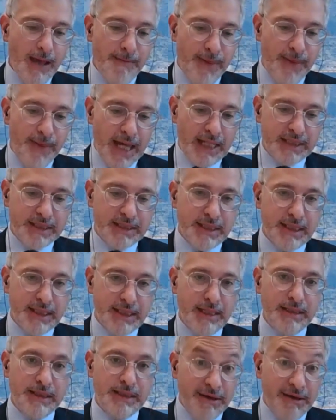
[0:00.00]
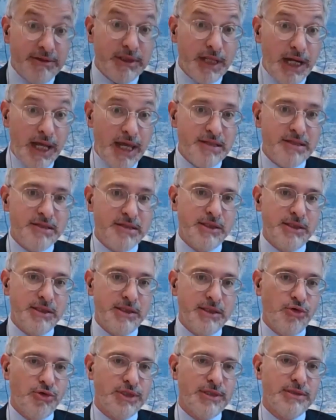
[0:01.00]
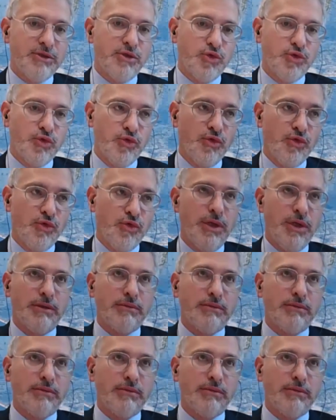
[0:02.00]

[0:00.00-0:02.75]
But nevertheless, in order to